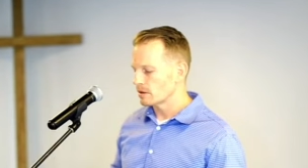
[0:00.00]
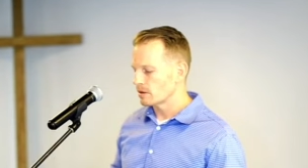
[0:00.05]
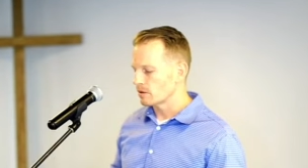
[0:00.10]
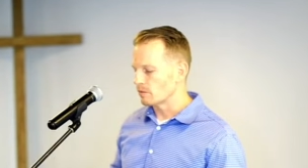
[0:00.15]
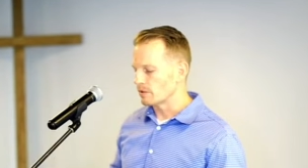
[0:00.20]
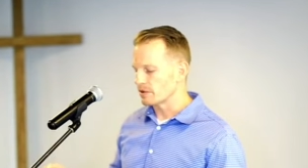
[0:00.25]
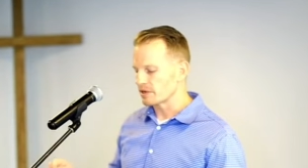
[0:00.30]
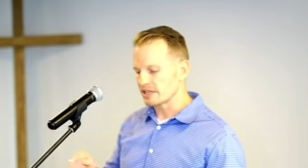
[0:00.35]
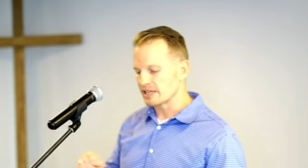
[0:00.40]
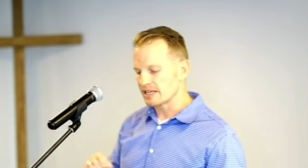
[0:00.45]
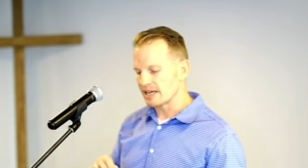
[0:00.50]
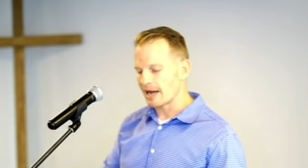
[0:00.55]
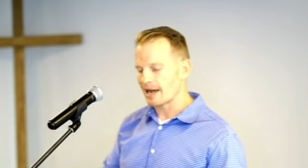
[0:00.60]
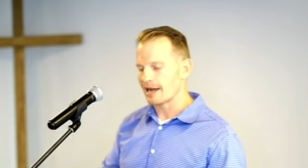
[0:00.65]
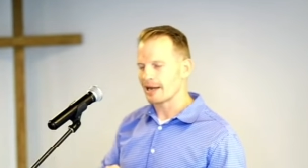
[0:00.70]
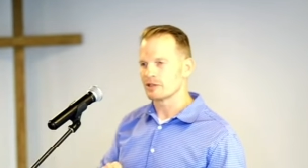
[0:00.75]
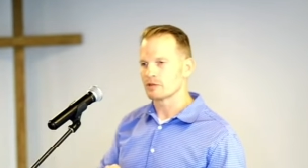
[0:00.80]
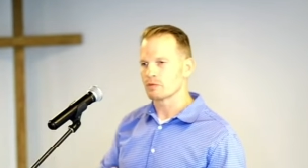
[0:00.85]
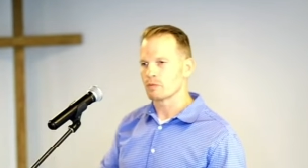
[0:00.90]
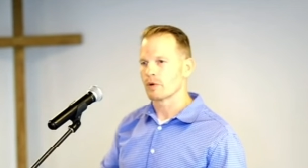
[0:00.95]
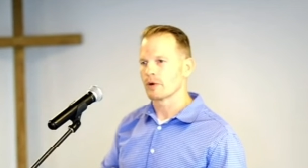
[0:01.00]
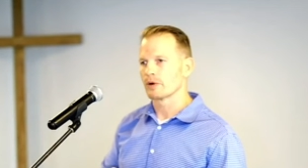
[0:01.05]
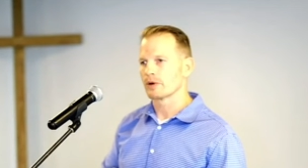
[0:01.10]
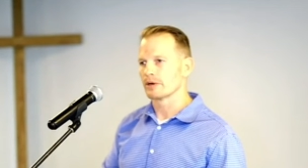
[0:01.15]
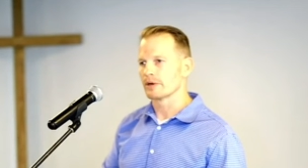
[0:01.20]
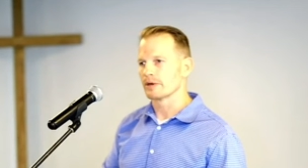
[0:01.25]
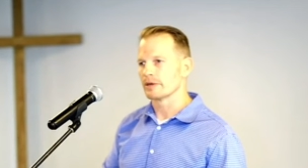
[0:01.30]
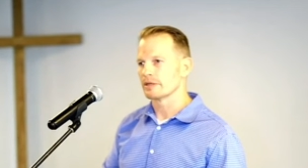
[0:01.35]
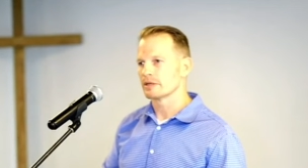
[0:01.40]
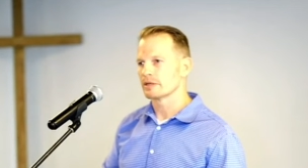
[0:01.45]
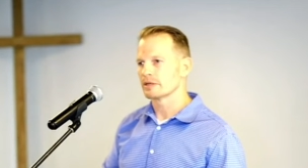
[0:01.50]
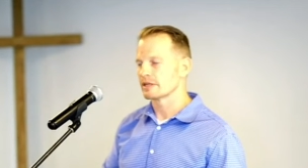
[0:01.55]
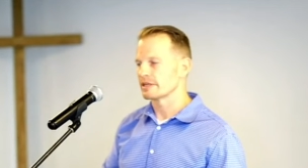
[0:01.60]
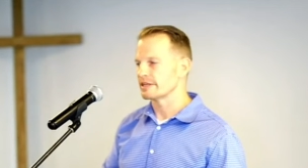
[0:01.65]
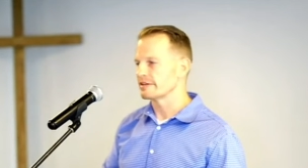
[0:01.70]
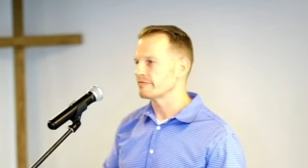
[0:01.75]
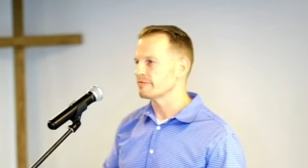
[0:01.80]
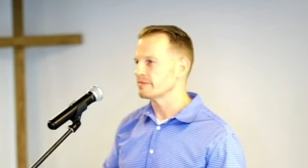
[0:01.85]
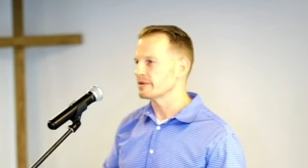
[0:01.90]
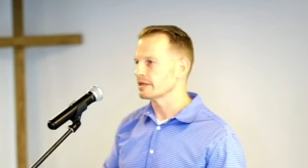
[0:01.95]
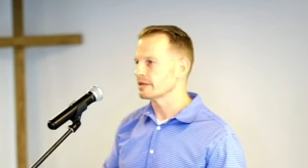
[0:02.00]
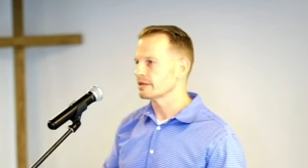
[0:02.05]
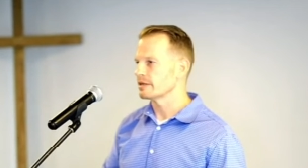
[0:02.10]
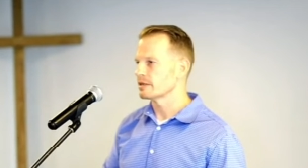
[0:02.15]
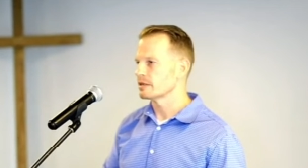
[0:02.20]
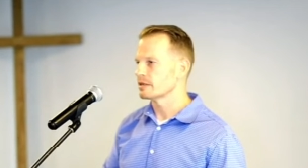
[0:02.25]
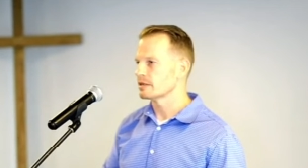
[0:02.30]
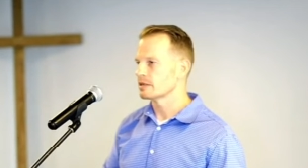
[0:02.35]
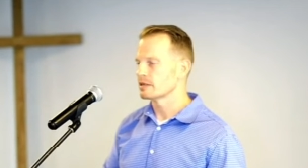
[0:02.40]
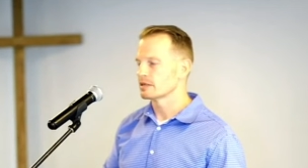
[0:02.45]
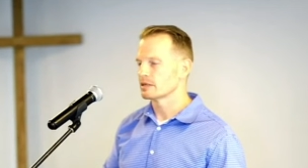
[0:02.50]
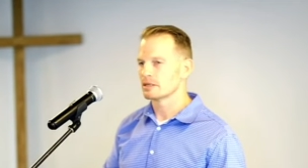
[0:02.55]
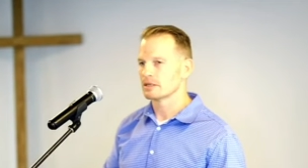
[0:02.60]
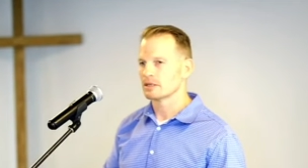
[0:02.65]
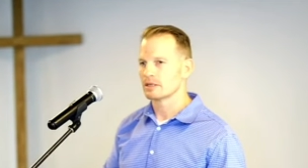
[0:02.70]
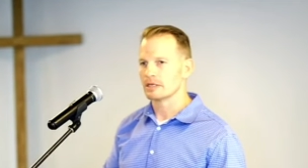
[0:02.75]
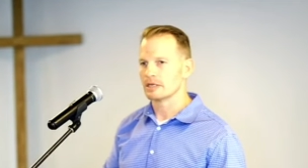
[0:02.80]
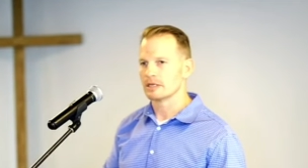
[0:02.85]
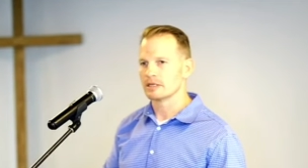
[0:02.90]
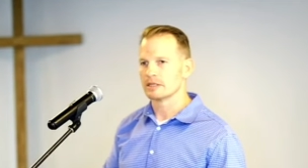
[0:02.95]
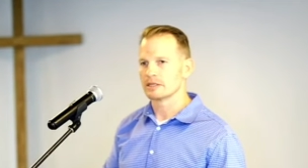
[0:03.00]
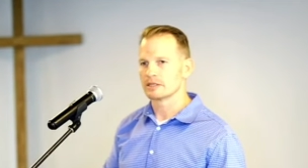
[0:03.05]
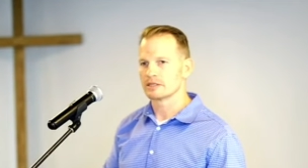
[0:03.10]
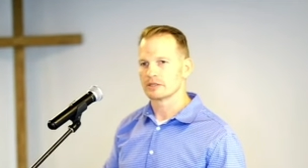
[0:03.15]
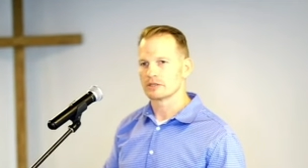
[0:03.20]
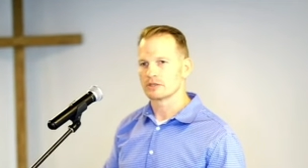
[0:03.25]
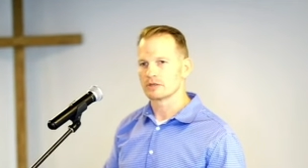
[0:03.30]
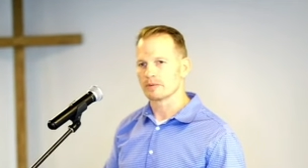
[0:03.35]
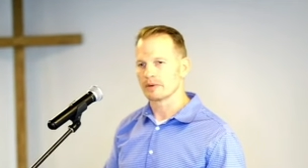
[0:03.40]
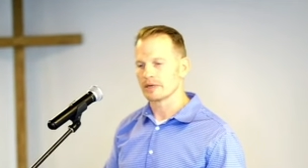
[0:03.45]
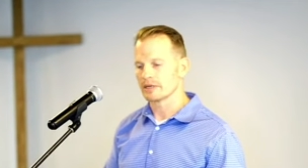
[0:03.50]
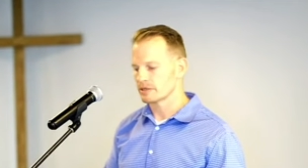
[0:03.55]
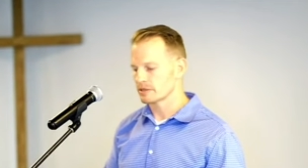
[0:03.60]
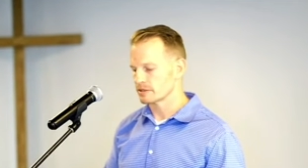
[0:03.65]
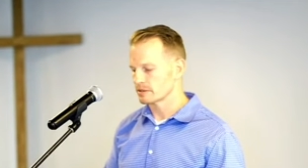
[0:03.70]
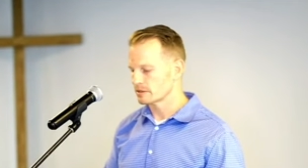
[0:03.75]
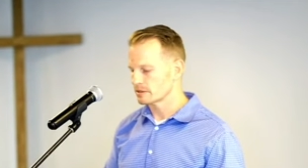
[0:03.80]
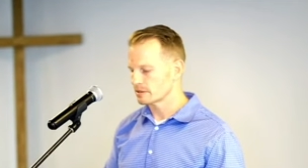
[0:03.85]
would God's word give me in this situation?